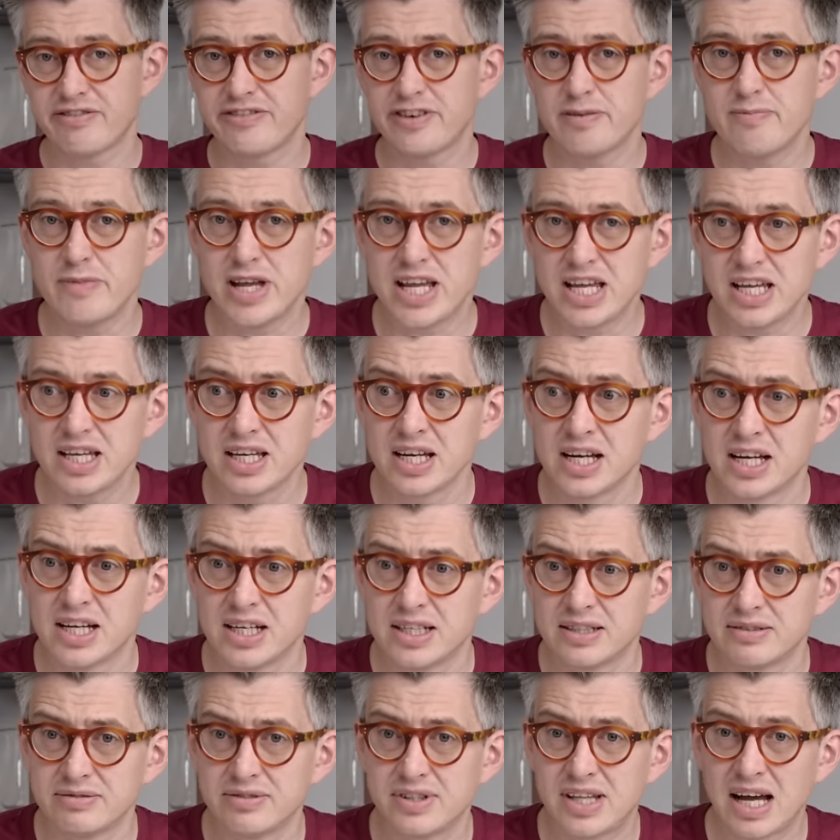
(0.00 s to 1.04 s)
for me,
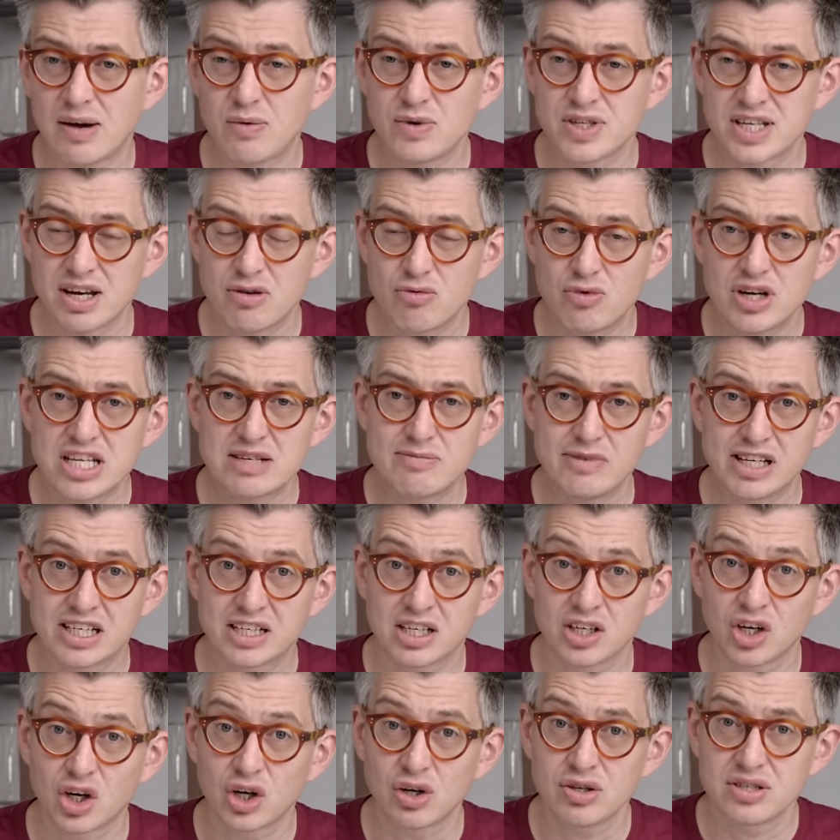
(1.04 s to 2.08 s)
that was a reasonably
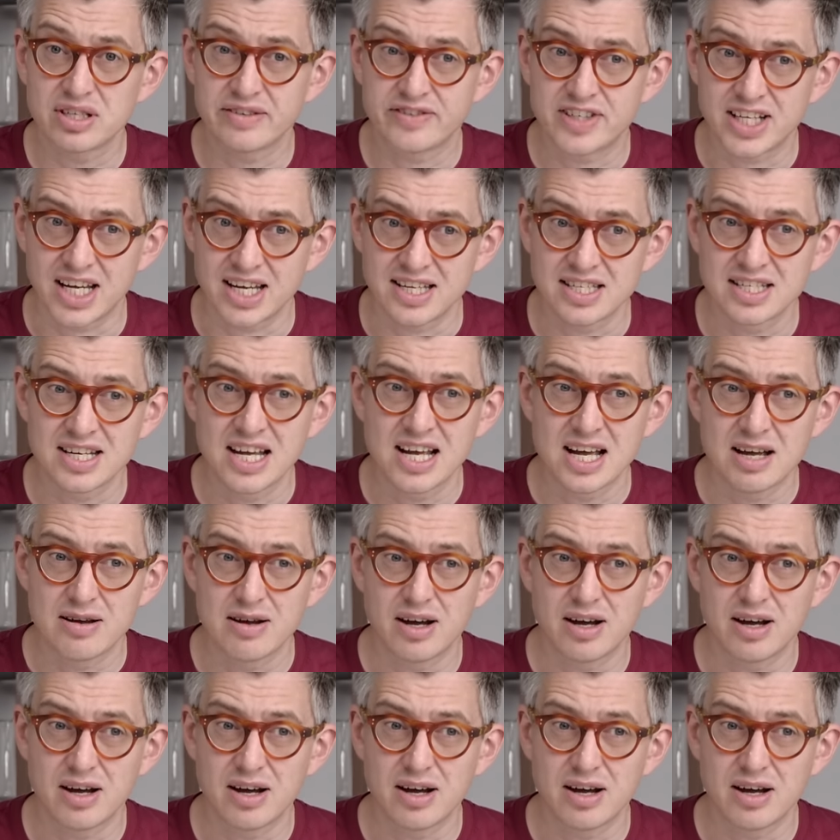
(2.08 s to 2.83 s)
conclusive test.